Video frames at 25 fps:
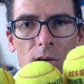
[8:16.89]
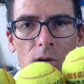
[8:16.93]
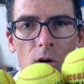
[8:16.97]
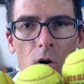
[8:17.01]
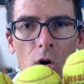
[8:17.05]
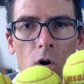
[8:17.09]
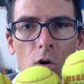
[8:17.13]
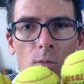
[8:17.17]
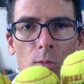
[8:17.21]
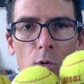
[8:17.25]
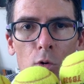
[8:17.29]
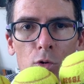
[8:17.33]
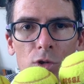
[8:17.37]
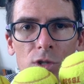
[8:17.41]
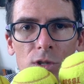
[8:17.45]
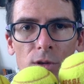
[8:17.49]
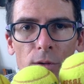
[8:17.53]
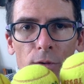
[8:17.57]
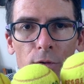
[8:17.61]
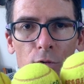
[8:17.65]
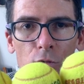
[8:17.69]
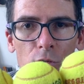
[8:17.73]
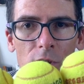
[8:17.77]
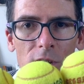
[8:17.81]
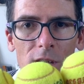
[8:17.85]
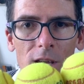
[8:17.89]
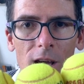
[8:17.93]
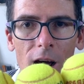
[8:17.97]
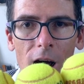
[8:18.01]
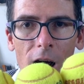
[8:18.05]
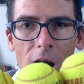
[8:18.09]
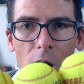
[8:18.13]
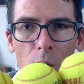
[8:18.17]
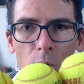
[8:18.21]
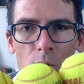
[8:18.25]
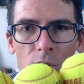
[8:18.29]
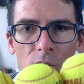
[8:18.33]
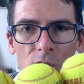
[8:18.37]
almost 3
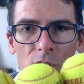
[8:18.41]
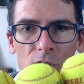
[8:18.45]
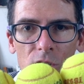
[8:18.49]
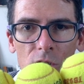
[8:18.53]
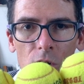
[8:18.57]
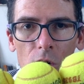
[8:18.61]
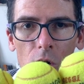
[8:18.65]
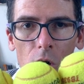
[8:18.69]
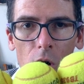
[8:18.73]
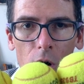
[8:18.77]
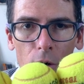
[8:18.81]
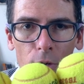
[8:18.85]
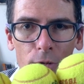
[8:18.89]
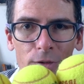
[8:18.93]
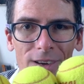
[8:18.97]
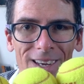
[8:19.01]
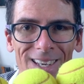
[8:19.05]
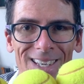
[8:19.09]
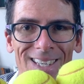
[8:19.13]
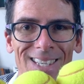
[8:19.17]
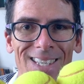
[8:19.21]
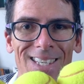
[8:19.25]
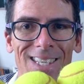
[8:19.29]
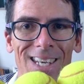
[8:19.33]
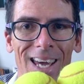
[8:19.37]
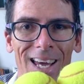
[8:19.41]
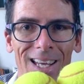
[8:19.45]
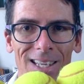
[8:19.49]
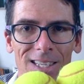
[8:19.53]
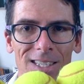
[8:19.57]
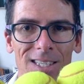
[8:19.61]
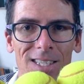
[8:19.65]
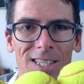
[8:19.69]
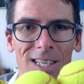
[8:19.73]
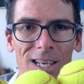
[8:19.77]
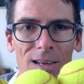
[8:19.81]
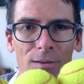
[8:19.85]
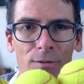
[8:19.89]
hours of
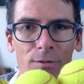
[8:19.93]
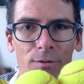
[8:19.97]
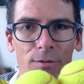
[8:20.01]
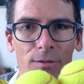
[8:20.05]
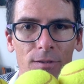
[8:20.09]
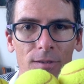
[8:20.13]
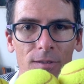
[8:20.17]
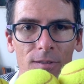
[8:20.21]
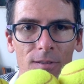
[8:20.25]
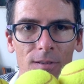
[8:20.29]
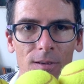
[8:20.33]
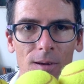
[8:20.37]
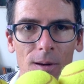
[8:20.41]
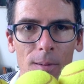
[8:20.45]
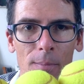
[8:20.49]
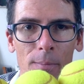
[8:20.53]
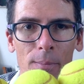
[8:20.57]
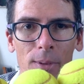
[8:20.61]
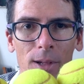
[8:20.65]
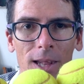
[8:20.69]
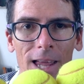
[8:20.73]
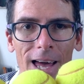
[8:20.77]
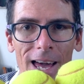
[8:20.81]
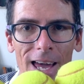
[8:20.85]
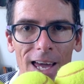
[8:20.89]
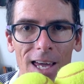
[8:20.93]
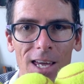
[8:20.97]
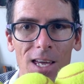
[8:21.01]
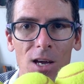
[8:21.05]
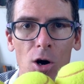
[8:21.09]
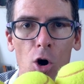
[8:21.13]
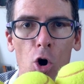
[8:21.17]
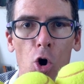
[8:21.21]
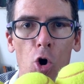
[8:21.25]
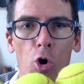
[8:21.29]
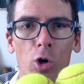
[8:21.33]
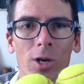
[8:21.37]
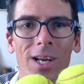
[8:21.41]
intensive play
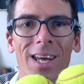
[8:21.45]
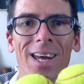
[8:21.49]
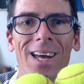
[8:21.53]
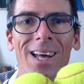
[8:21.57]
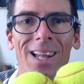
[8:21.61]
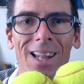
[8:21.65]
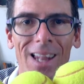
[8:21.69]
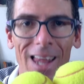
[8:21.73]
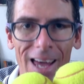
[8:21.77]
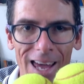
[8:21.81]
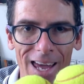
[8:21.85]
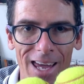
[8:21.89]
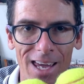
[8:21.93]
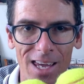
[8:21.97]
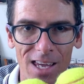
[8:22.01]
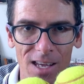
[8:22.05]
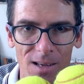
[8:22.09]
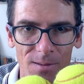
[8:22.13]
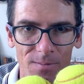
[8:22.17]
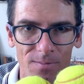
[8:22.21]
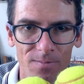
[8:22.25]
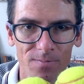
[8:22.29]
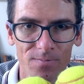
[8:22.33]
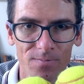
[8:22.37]
on clay.